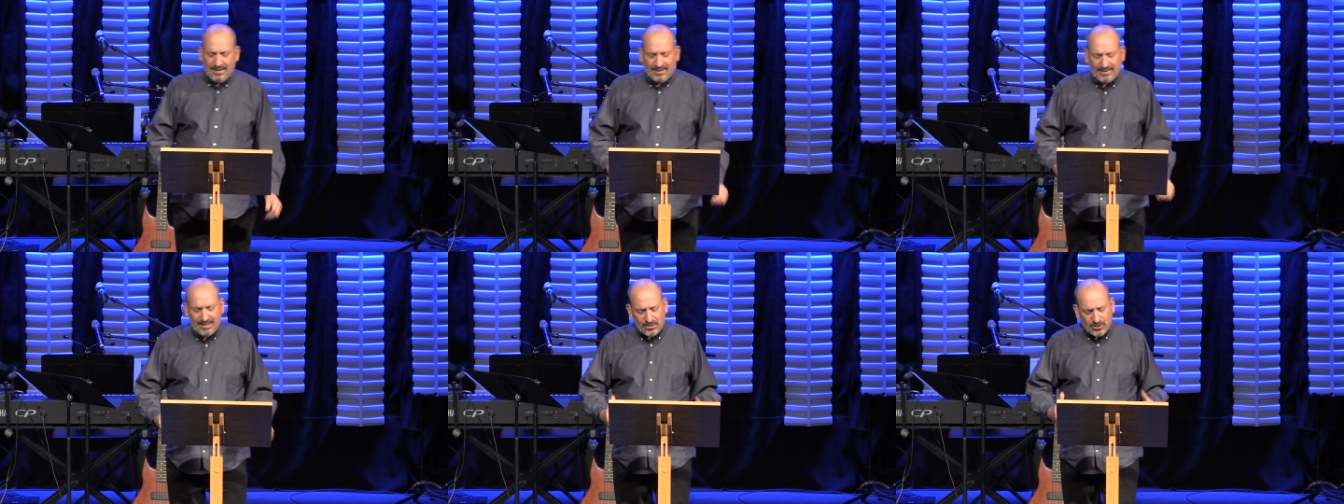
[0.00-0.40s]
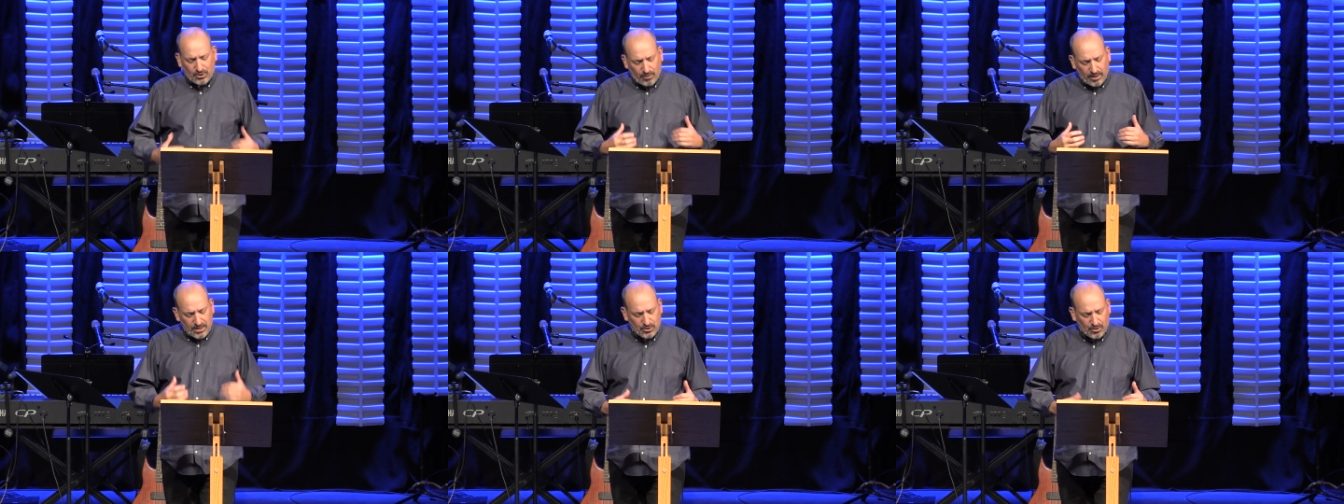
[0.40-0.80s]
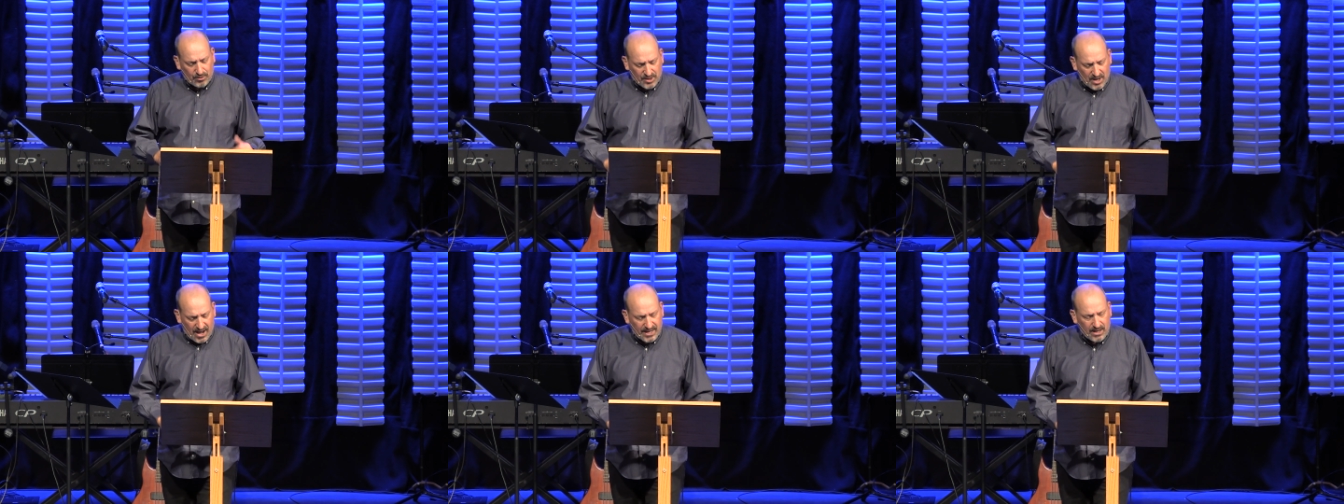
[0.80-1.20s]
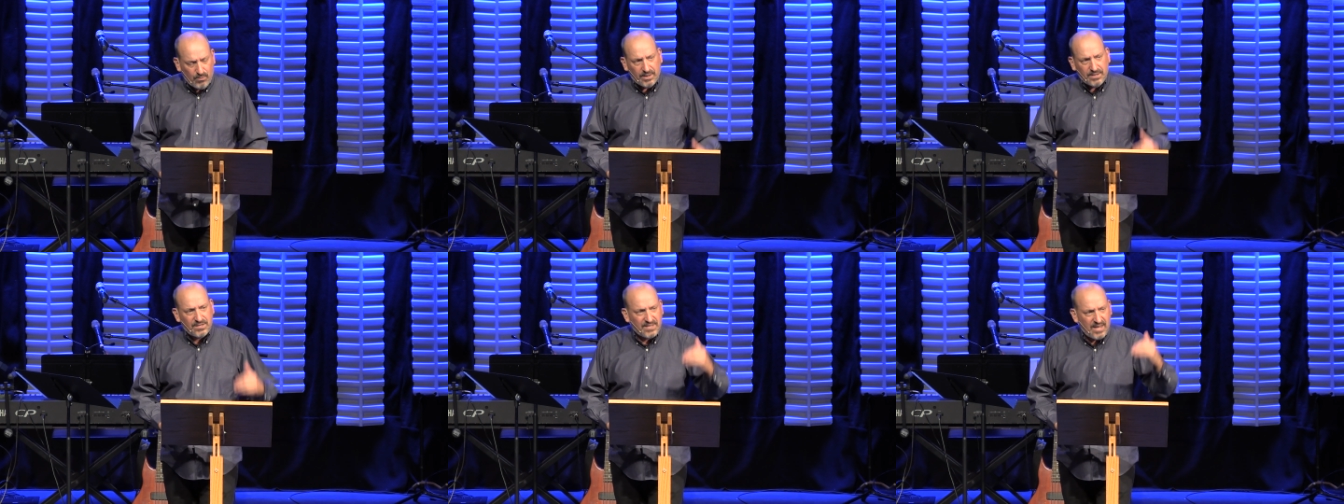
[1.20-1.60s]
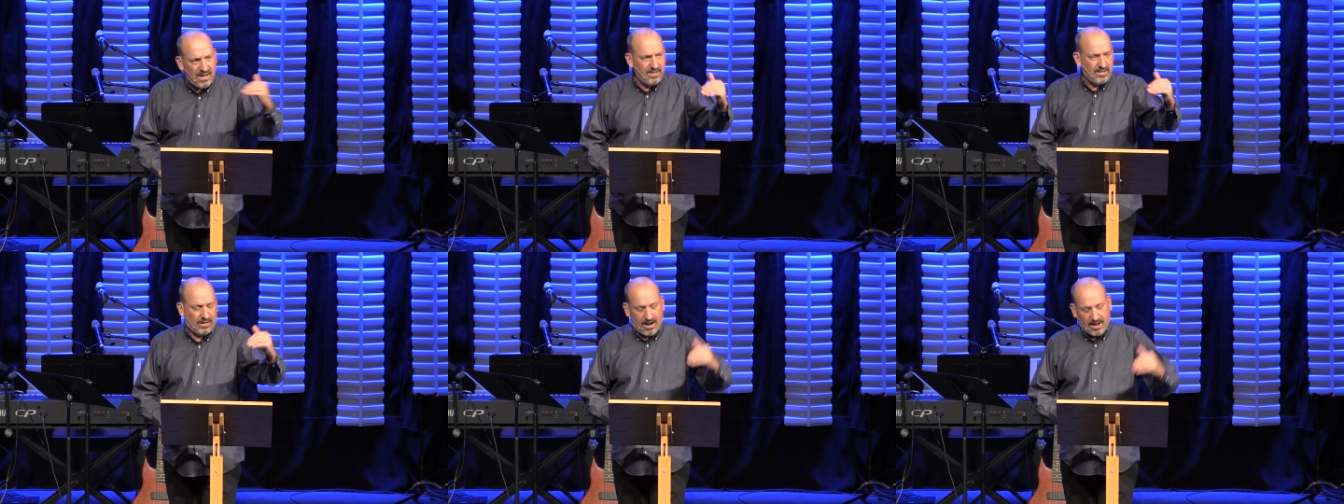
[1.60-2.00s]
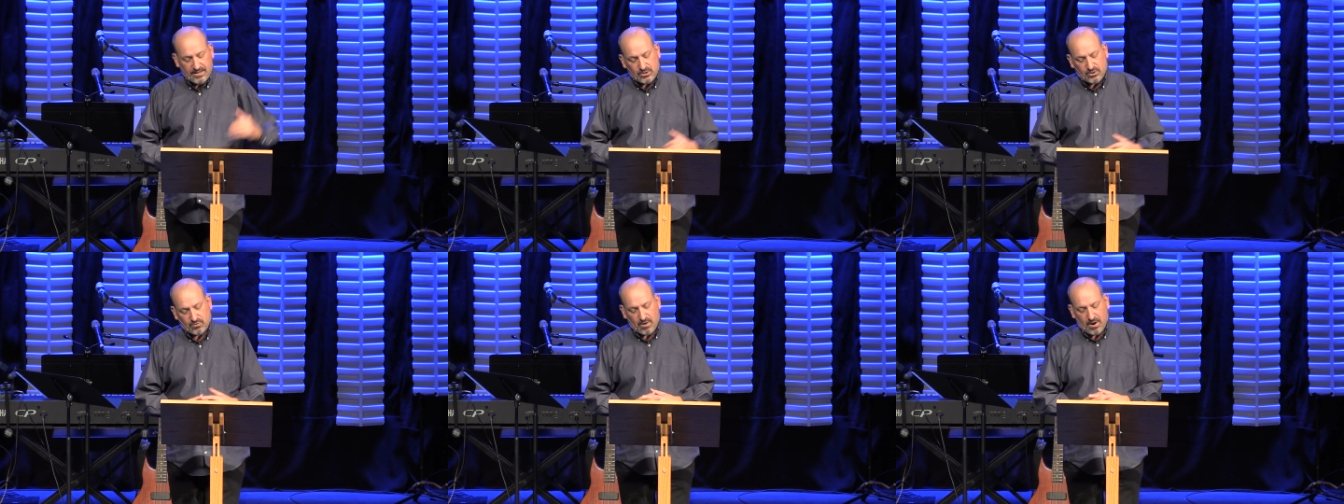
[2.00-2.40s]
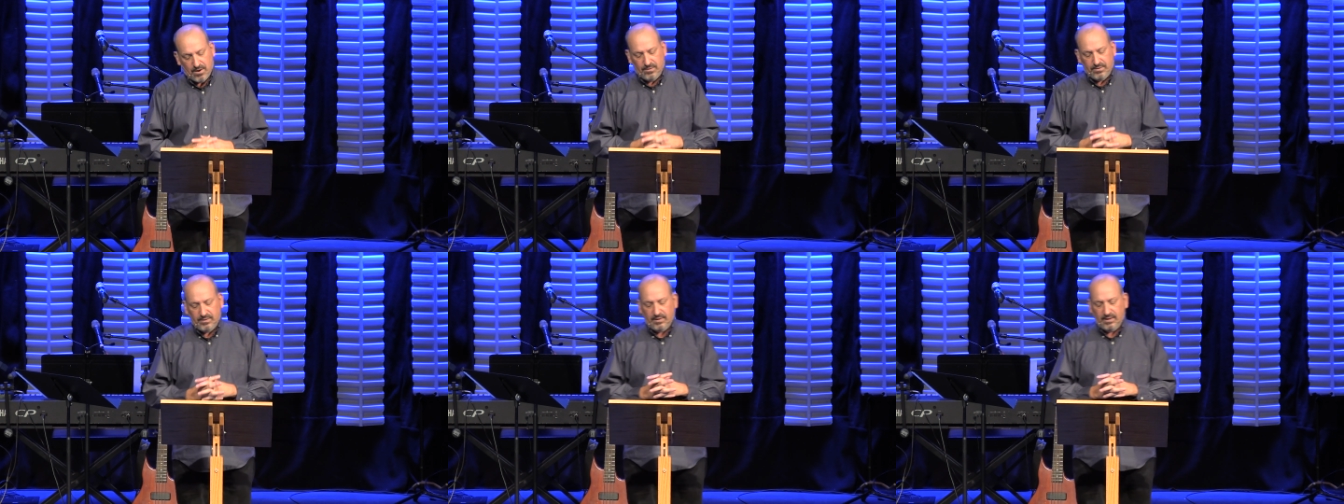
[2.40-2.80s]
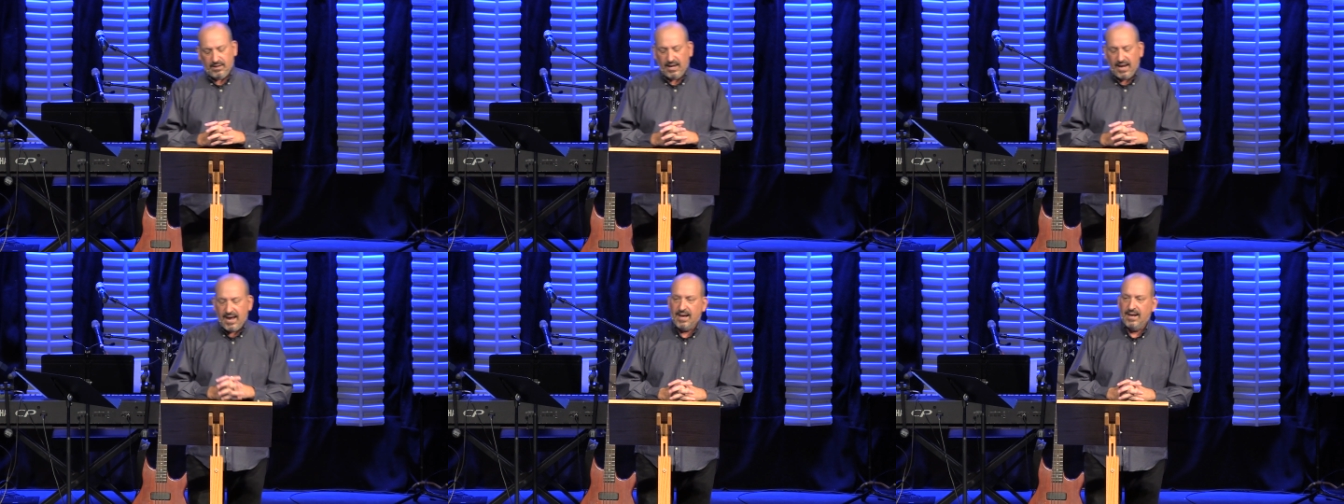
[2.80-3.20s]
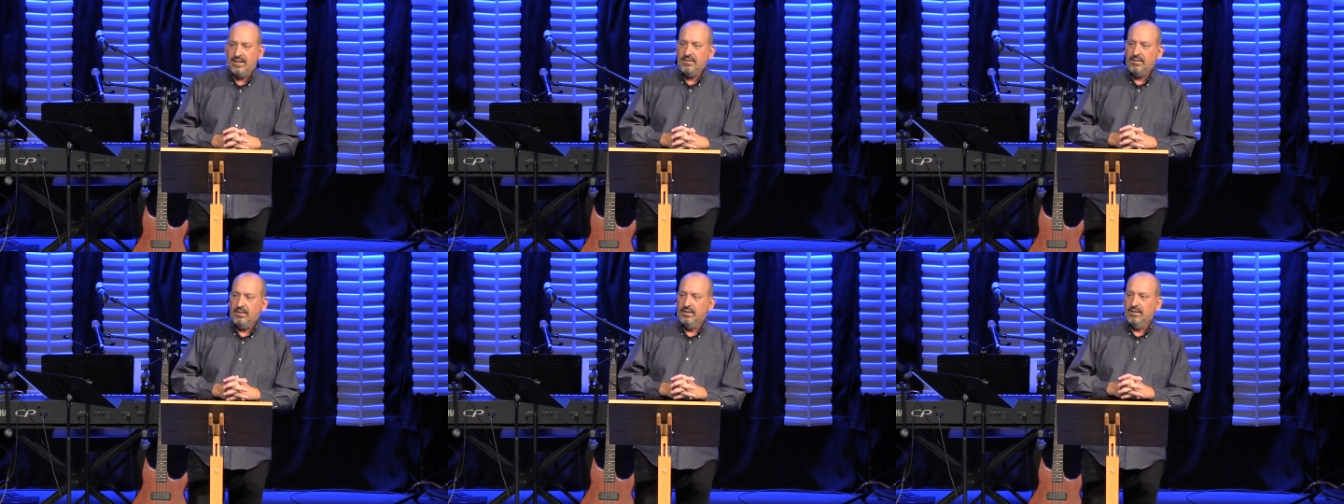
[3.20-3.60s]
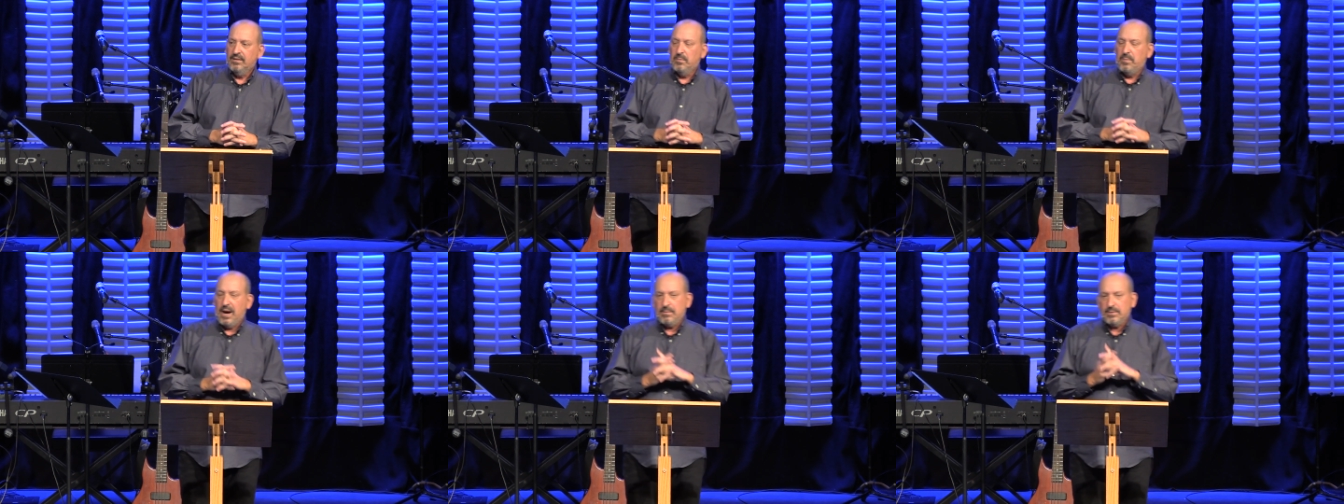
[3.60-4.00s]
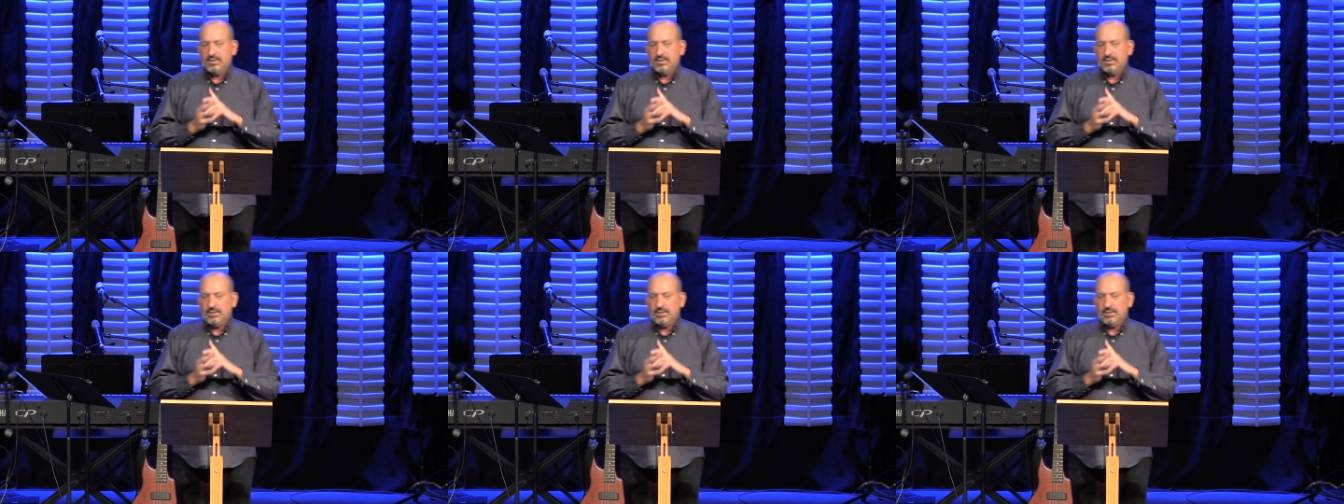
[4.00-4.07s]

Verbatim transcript: this creature thought he would ascend to God's throne, and the Bible